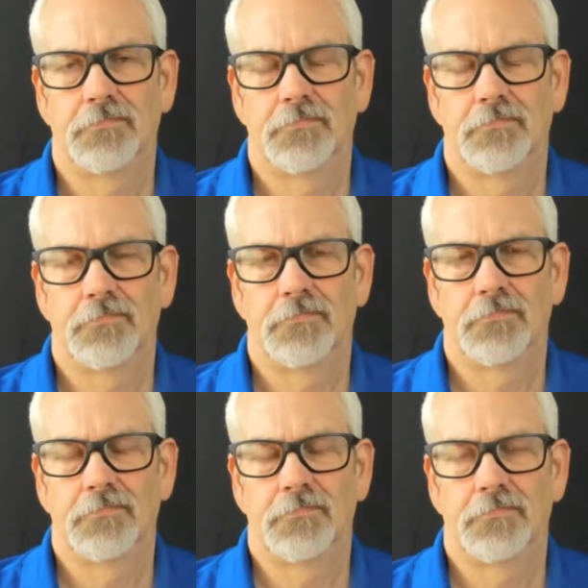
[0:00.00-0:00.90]

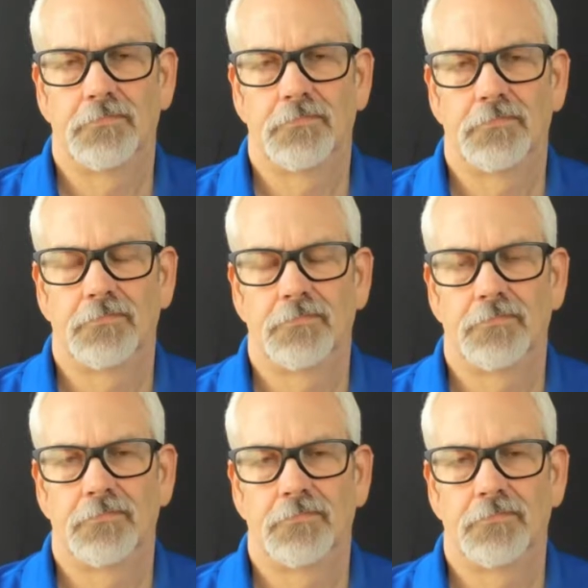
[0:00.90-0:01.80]

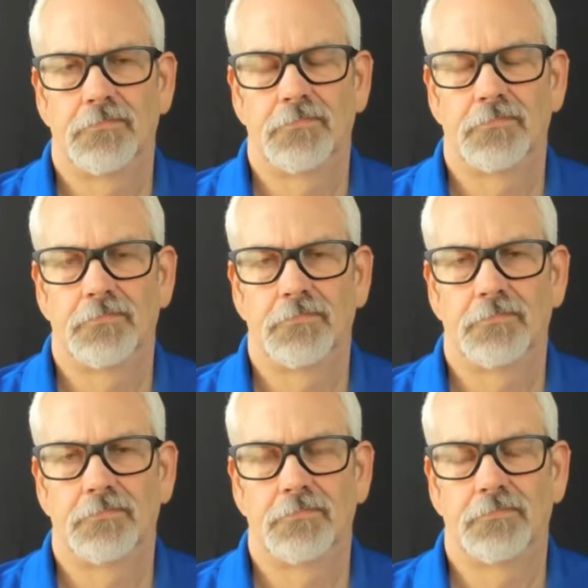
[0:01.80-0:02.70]

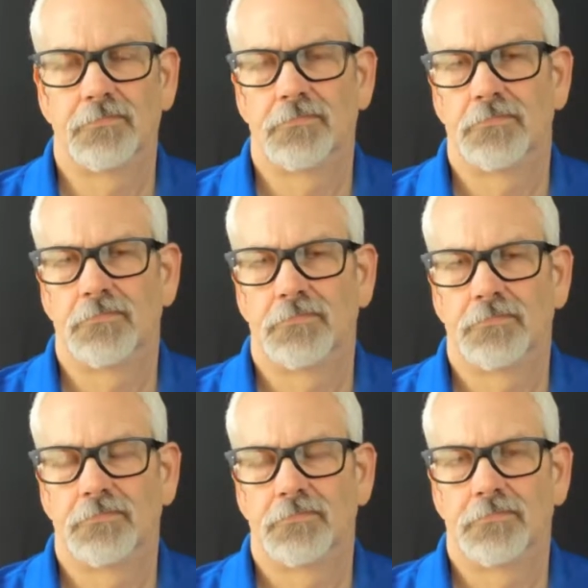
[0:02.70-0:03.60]

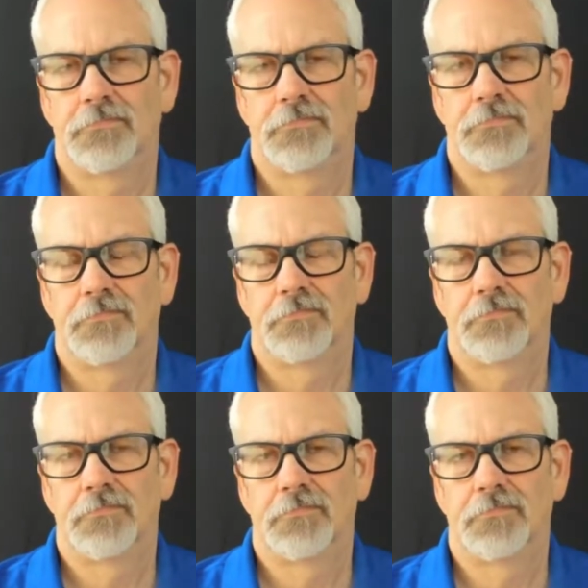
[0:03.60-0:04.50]

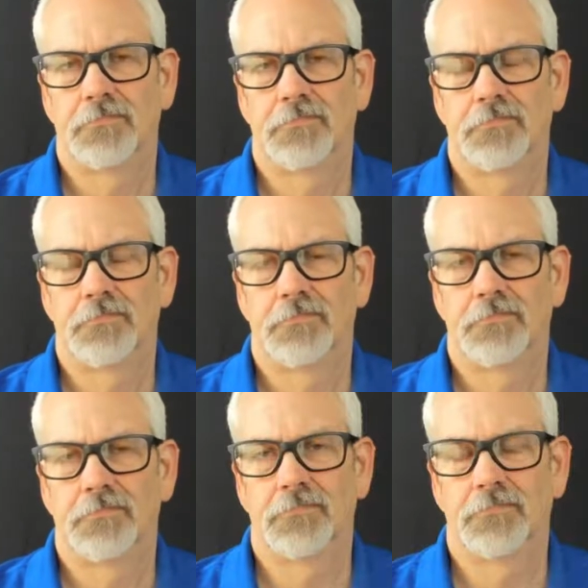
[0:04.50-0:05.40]

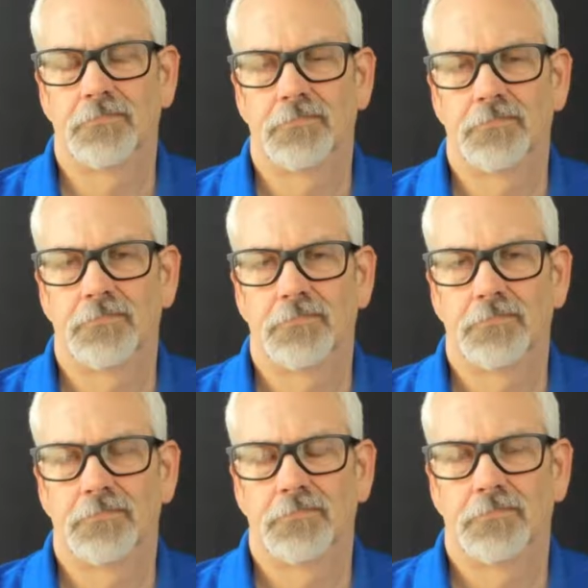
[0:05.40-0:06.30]

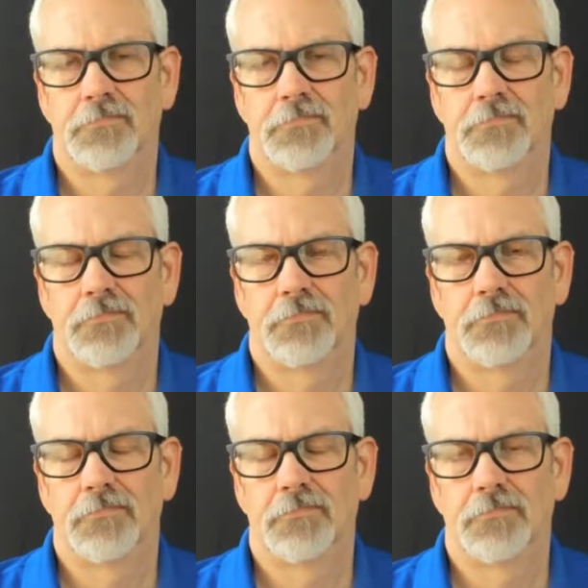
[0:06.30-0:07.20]

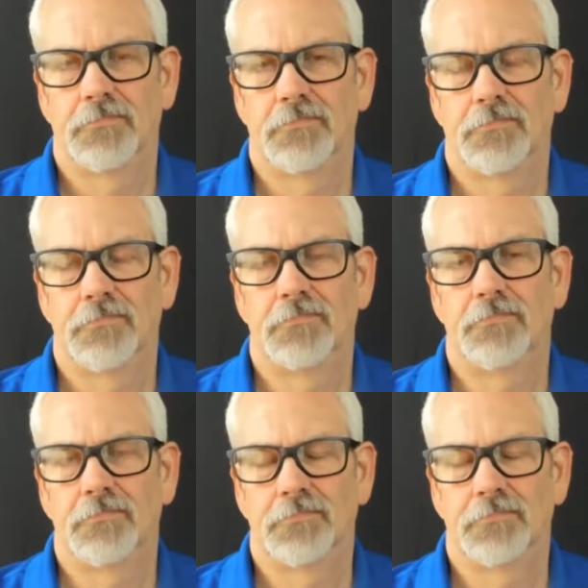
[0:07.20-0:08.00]
(silent)